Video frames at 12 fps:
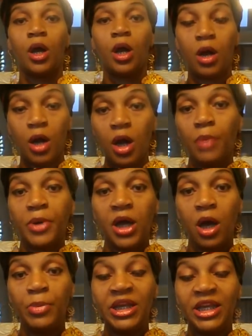her
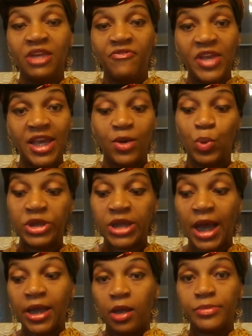upcoming event, which
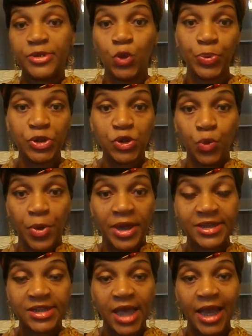I am super, super
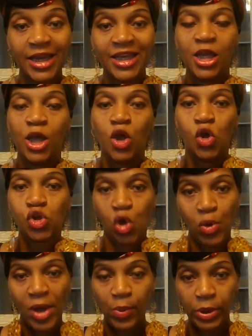excited.
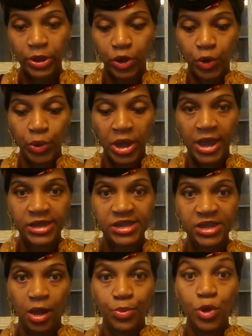So I want to create
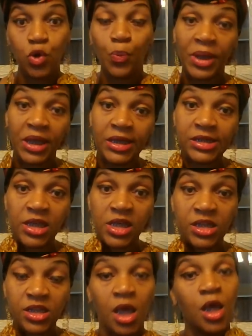some new
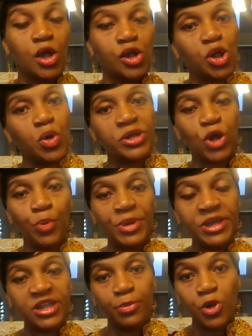pieces. So it's going to
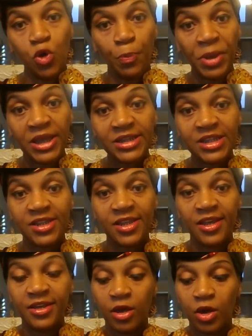be some new pieces
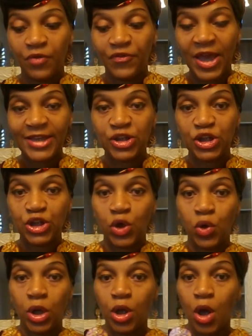in her fashion
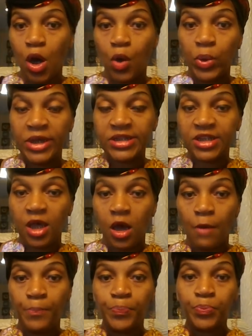show along with some